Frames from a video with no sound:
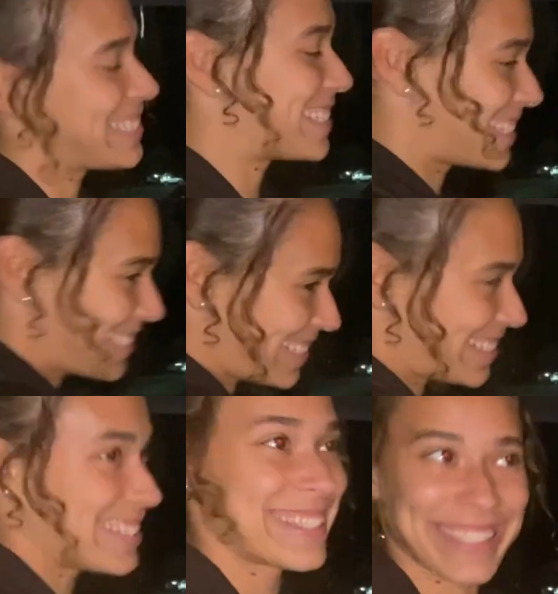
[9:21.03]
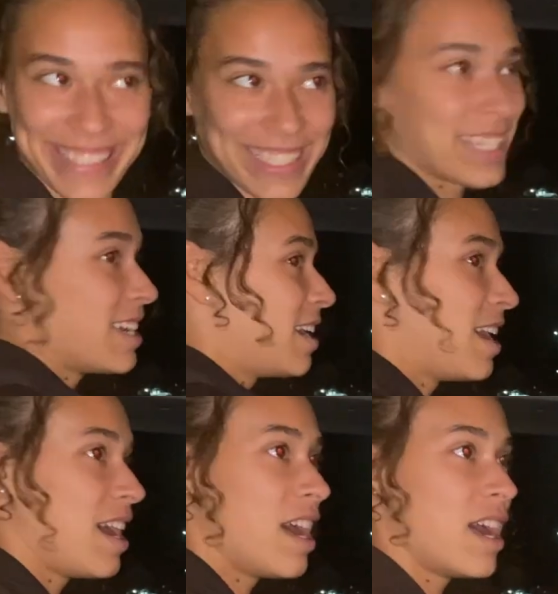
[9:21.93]
Tanya, Dinner time. You're supposed to say
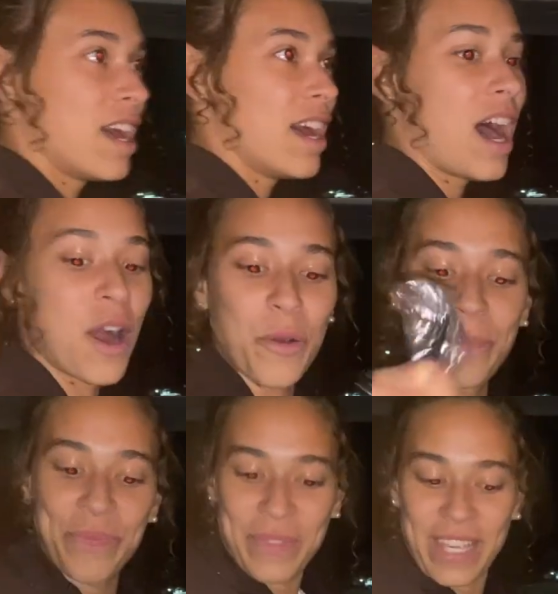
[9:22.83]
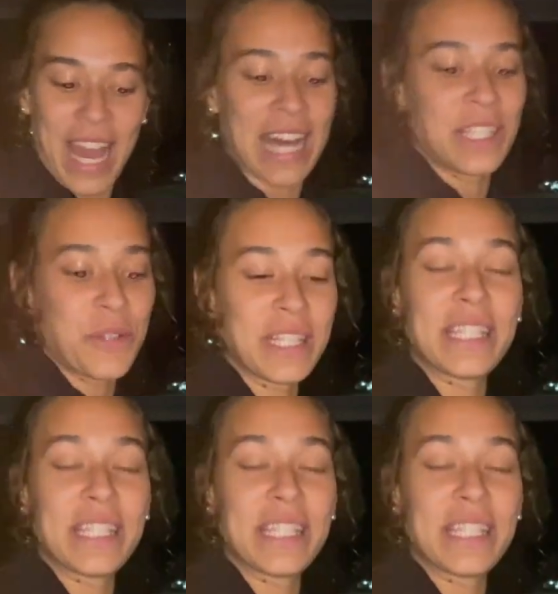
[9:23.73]
what you just said. Oh as you can